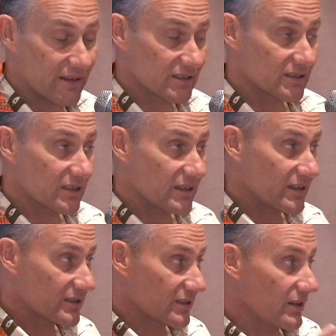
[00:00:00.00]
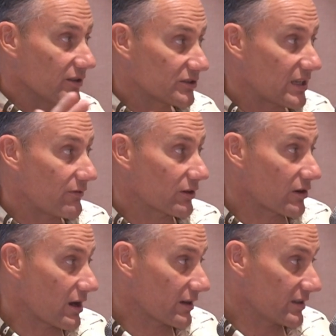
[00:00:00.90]
this is in addition to those 7
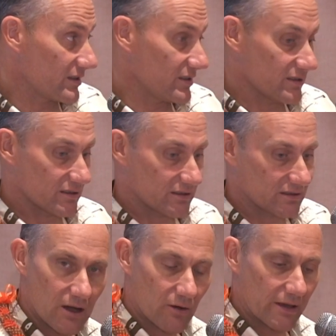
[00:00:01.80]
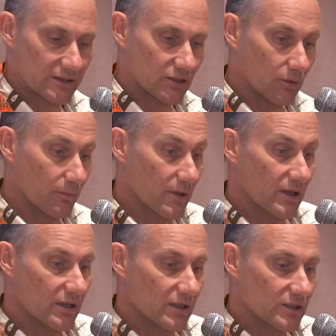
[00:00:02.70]
chronic diseases. Okay, so
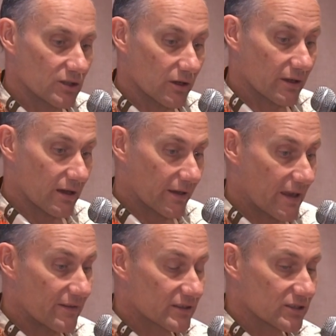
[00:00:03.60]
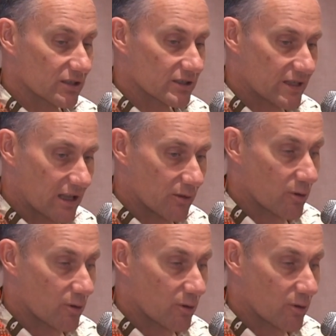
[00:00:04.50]
again, this is our salad